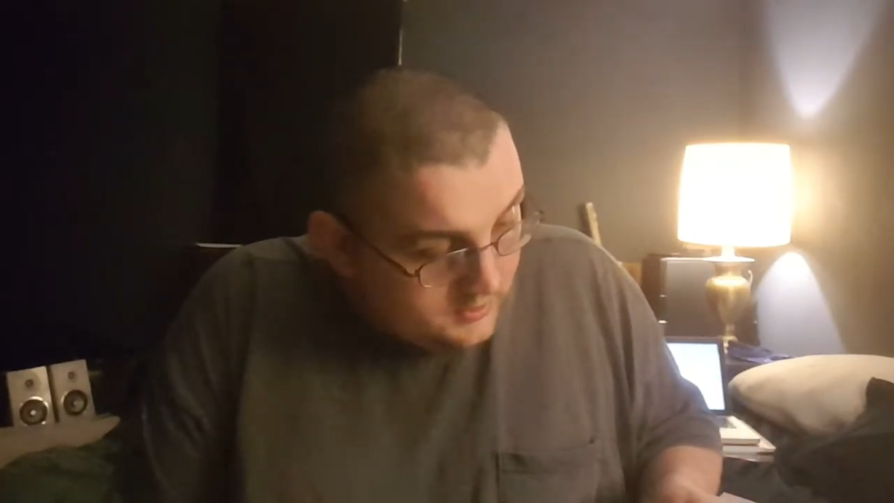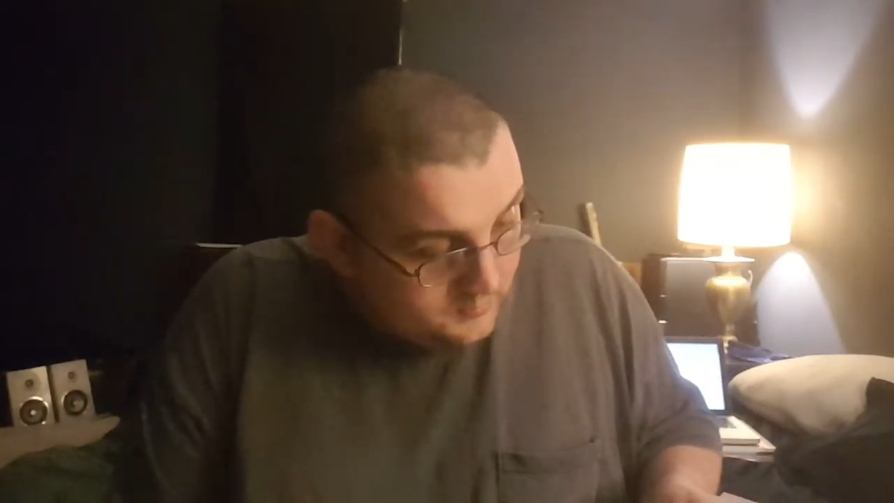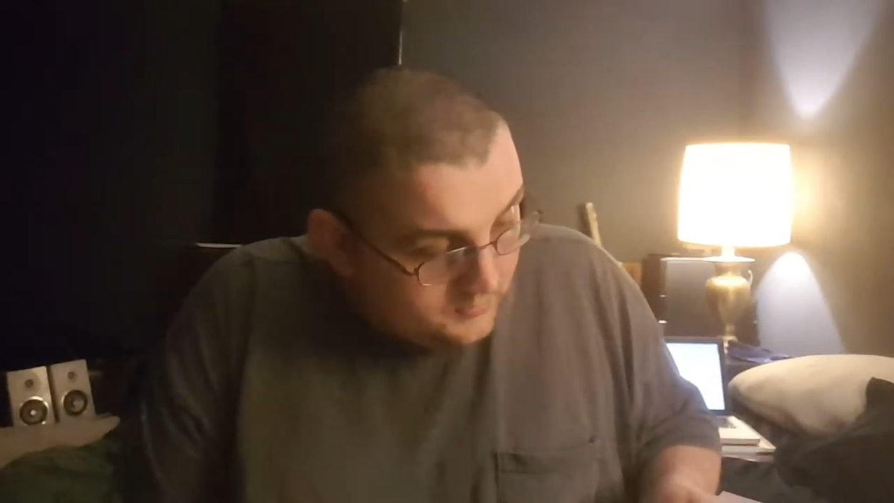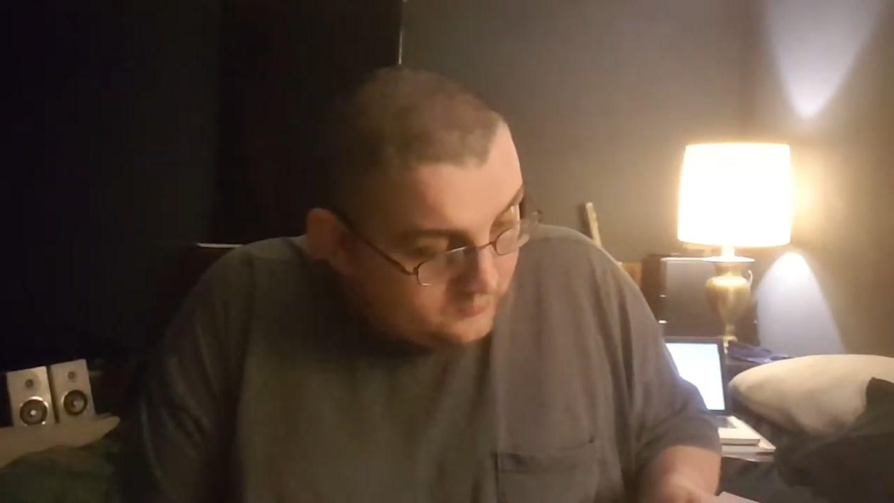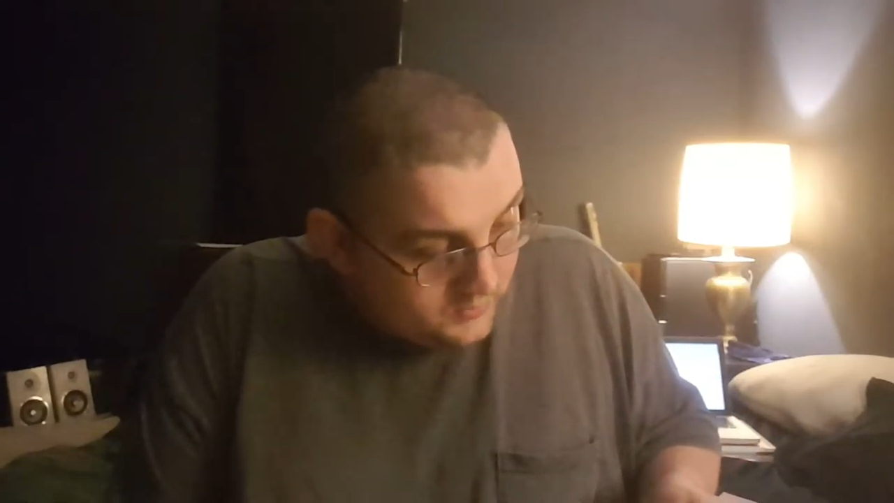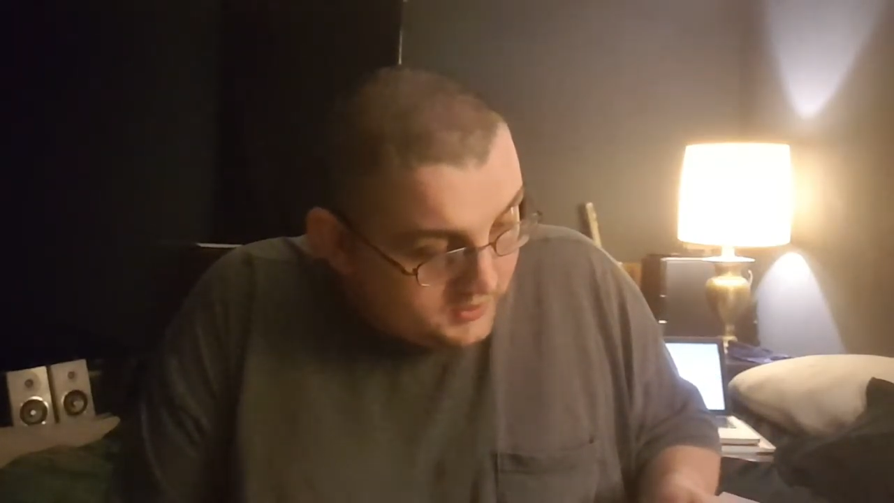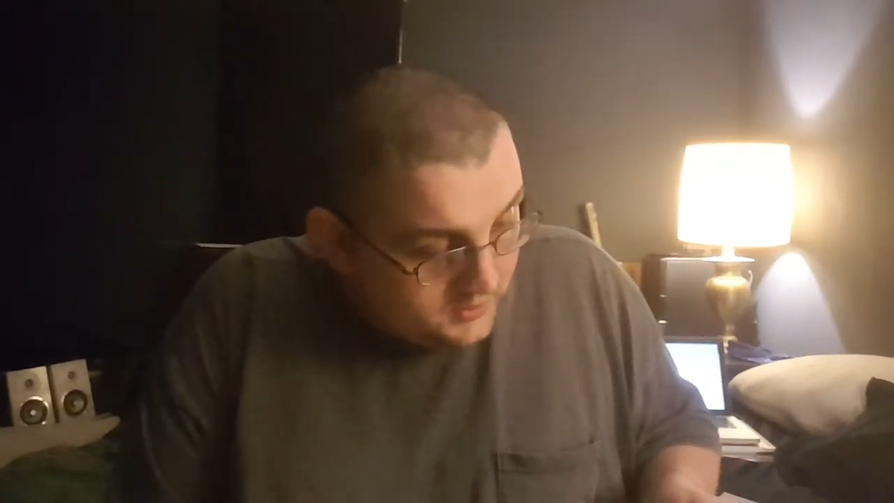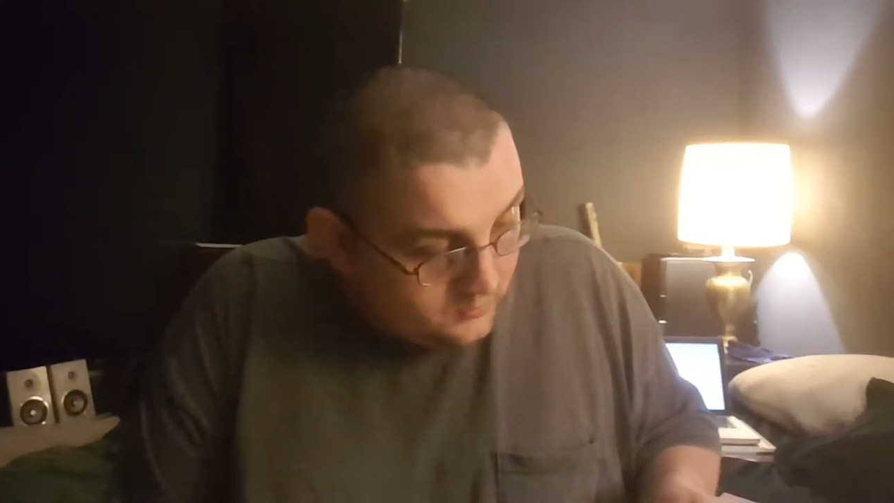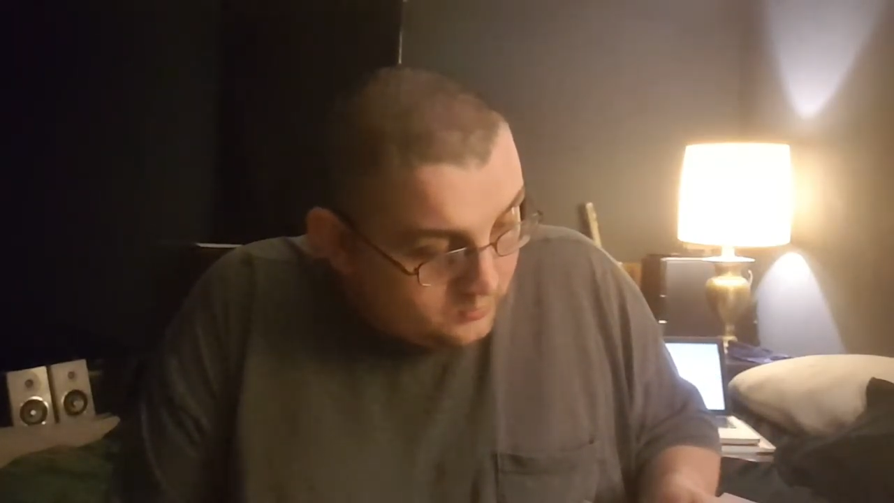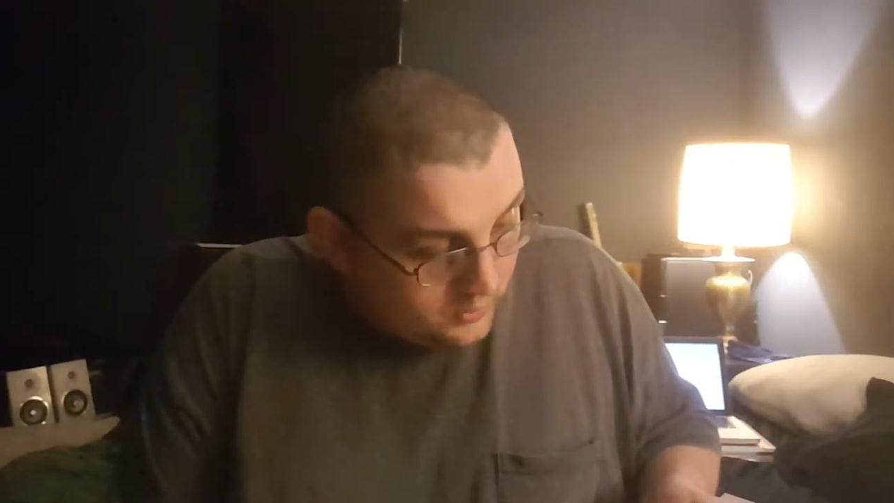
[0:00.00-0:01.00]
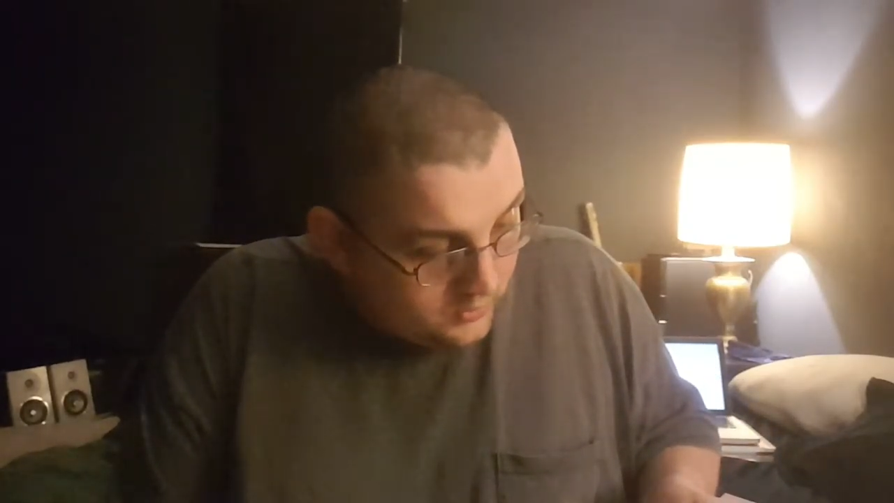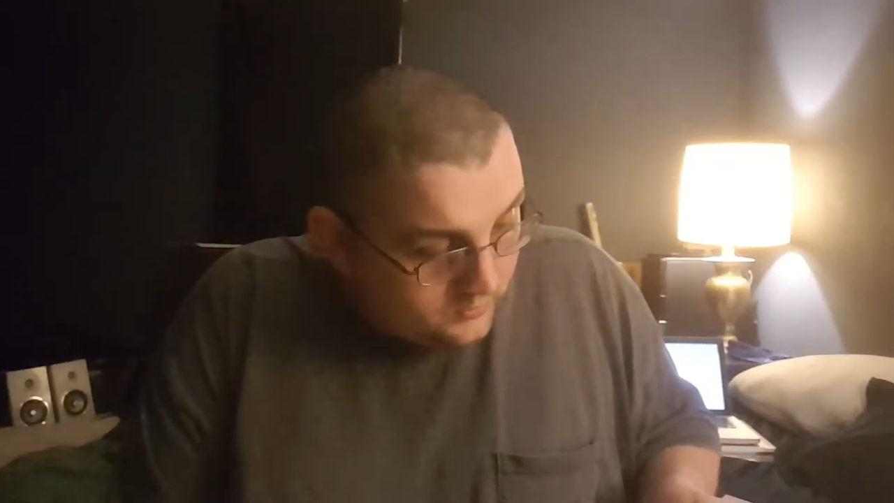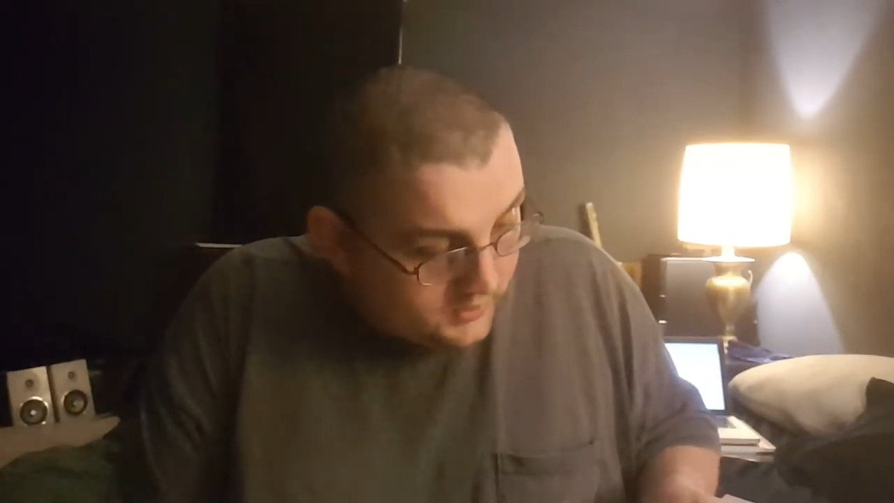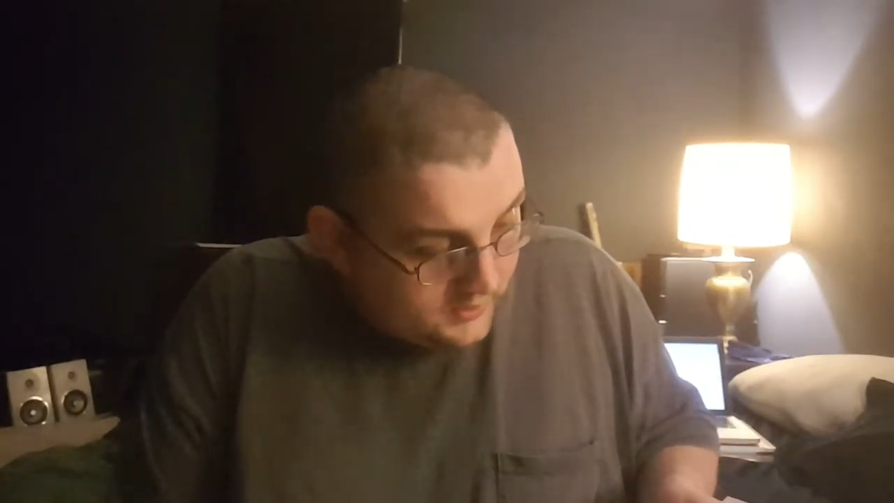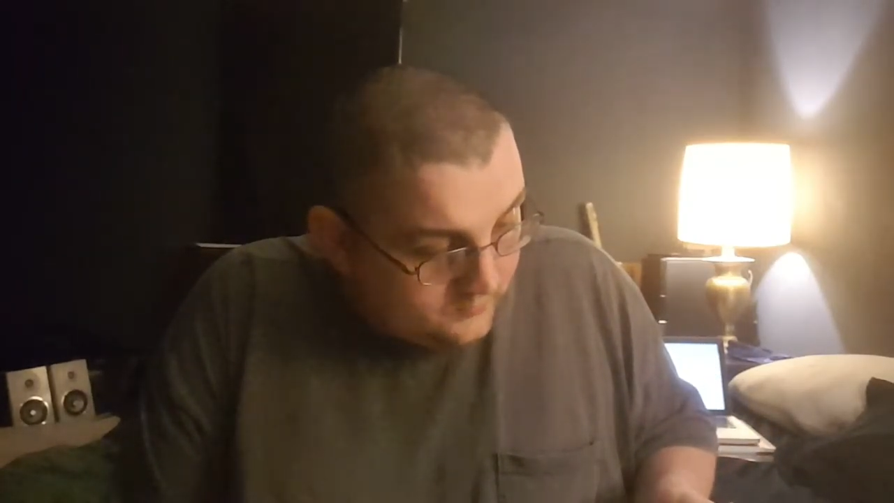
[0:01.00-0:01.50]
been reading the
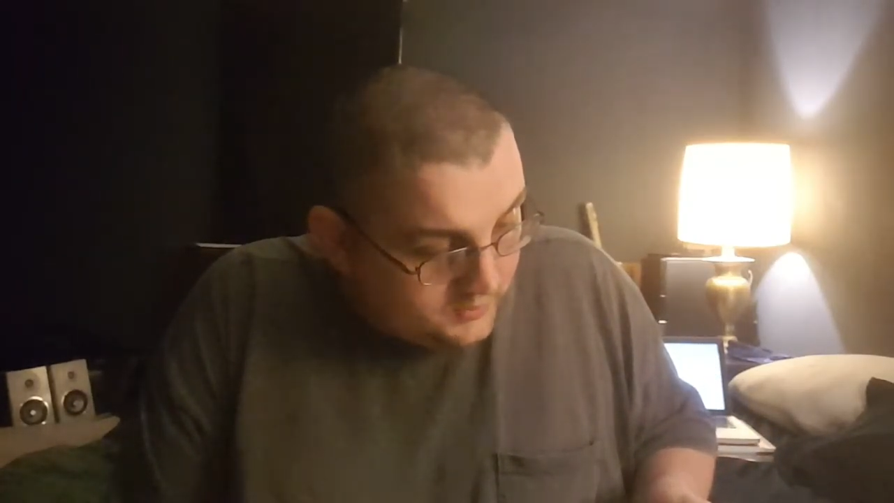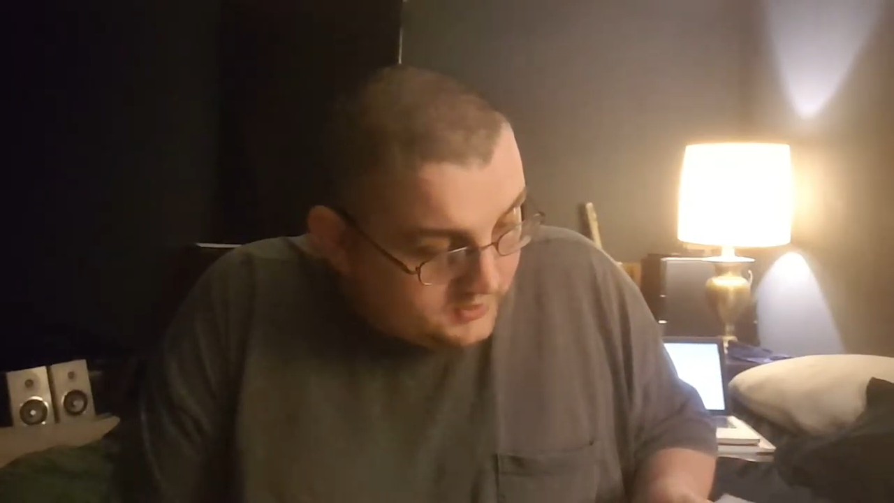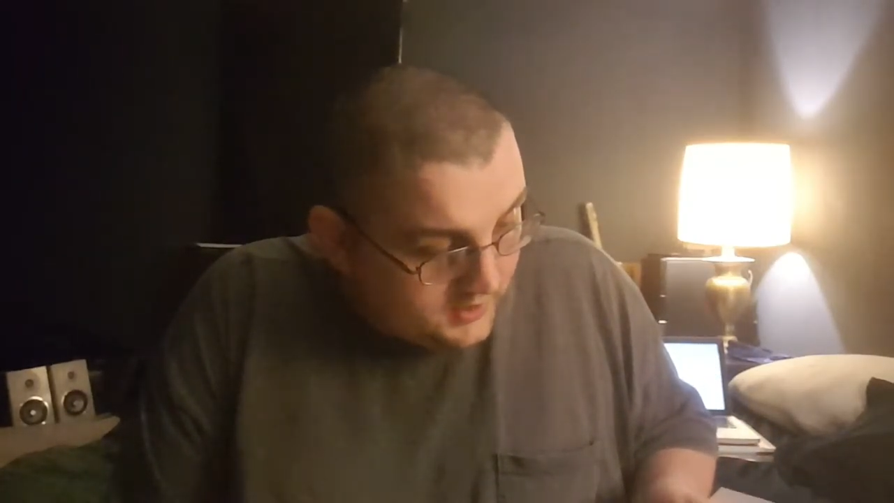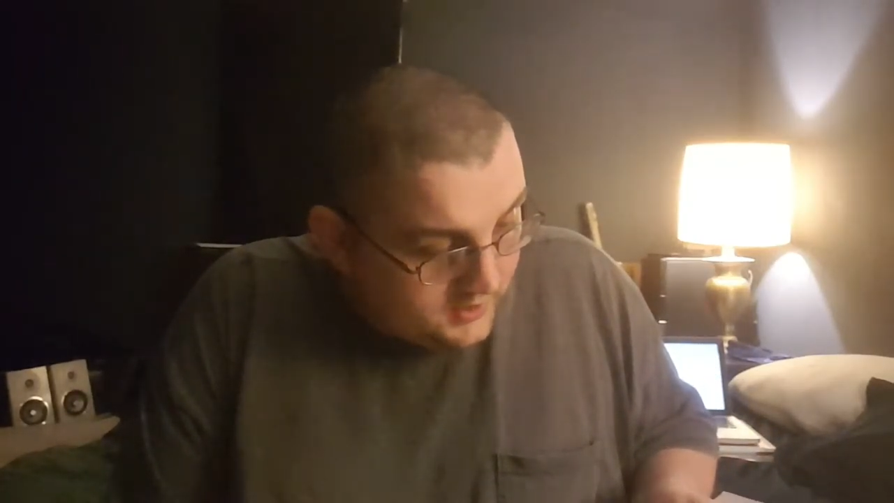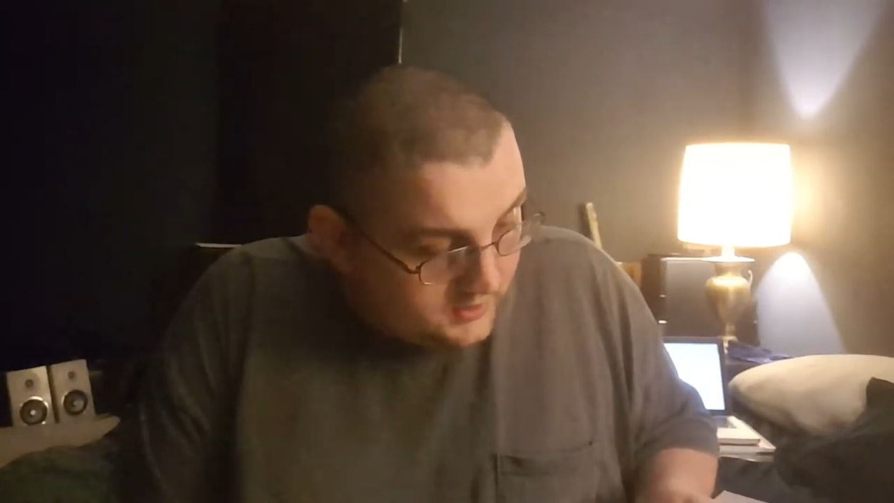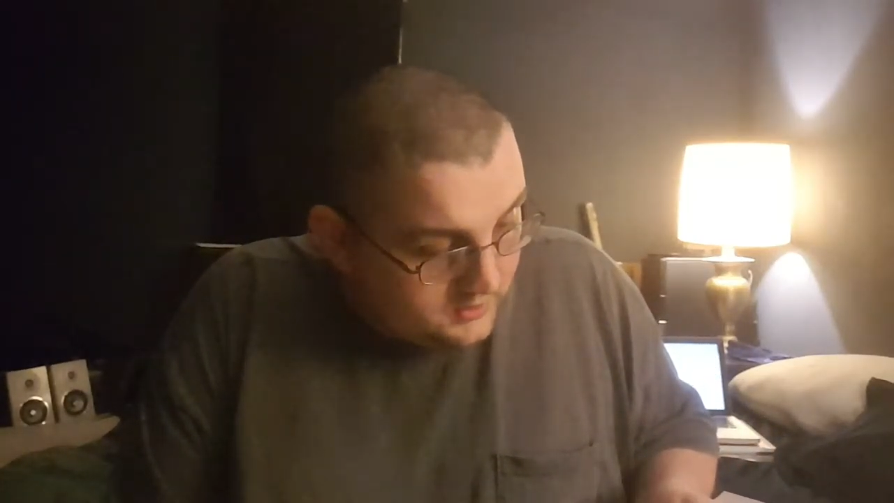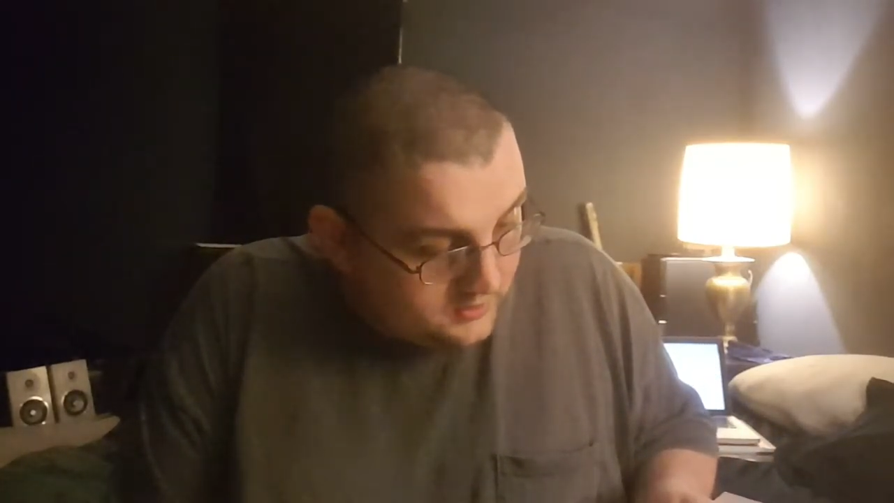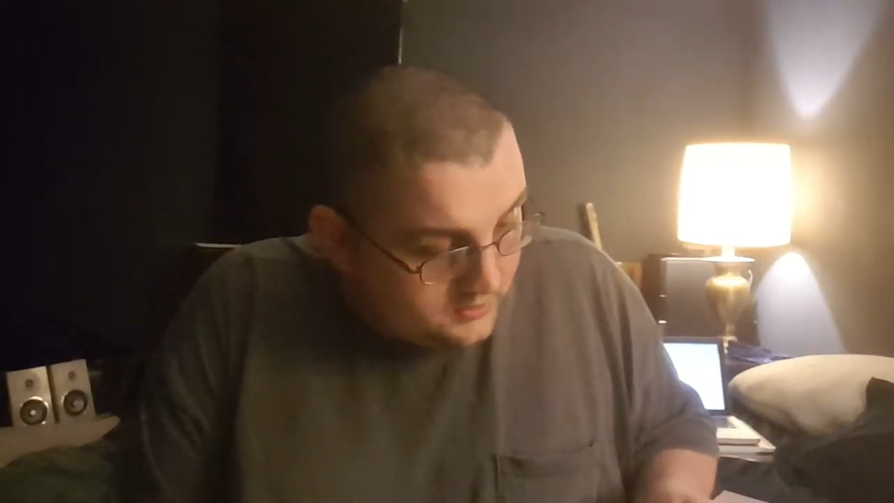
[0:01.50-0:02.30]
Word every day